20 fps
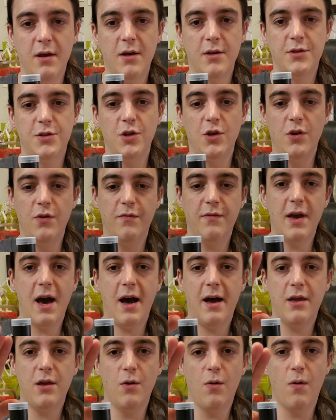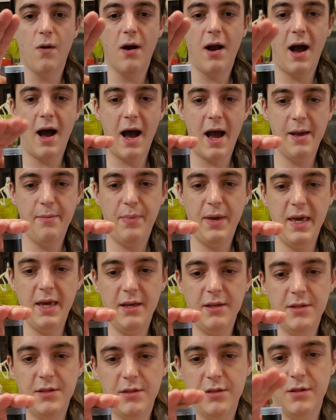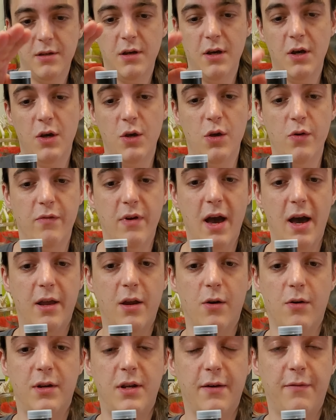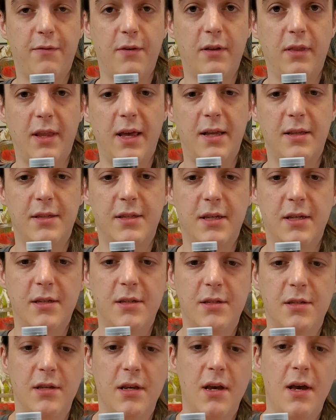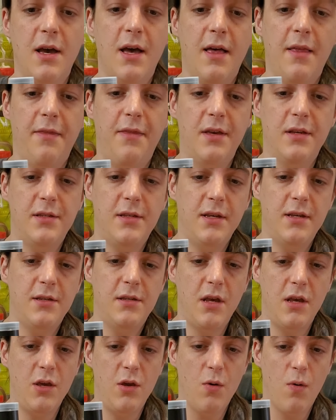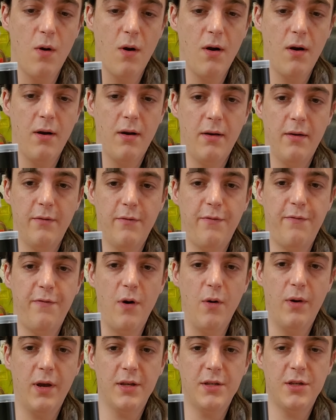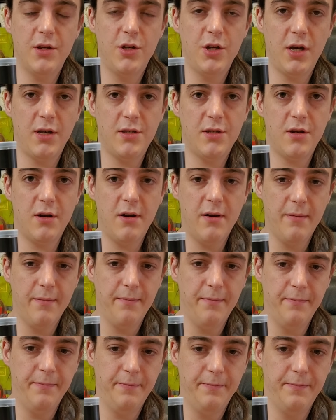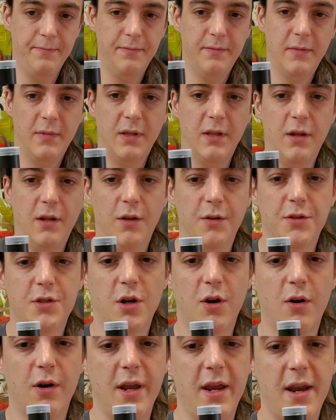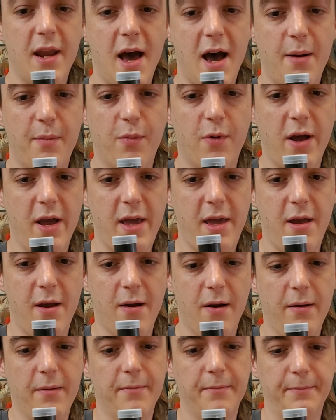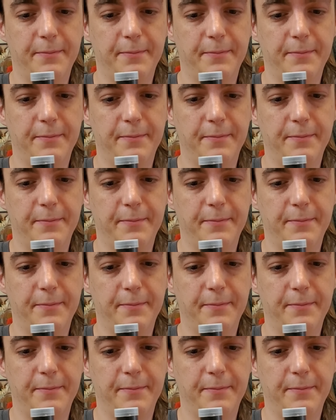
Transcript: So you've got your eyepiece, you've got your different lenses. This is your focus adjuster, little turny knob right here.